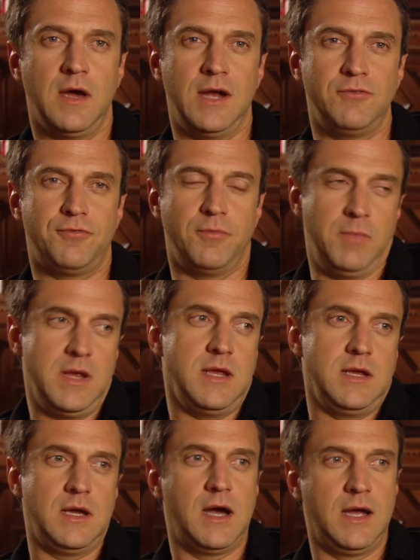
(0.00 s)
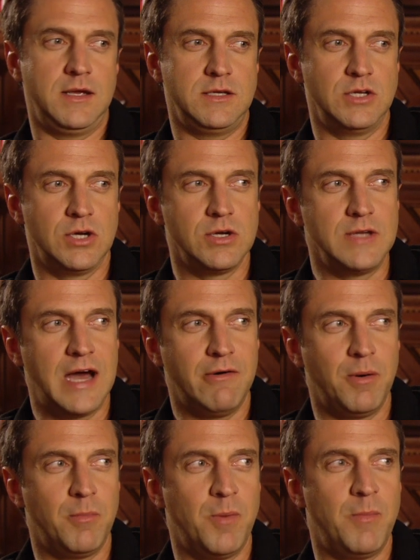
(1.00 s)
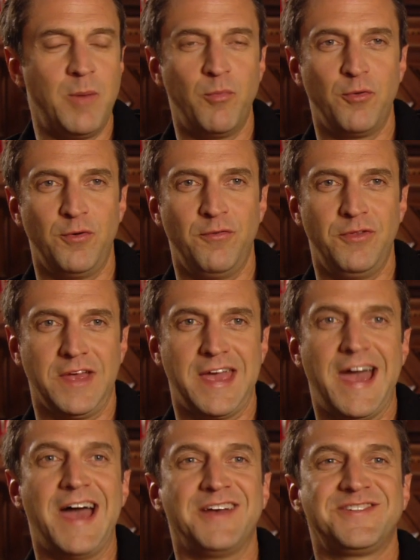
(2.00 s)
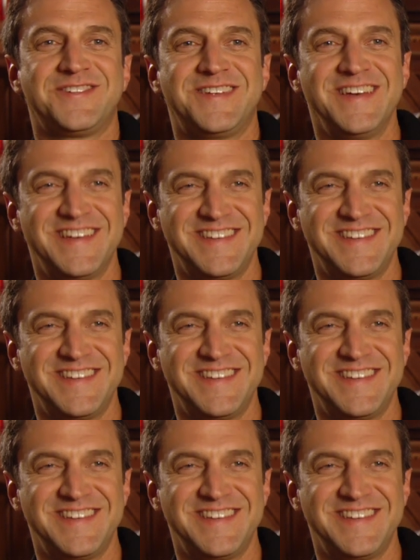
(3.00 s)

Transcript: and for me, I you know now I'm a member of the cast.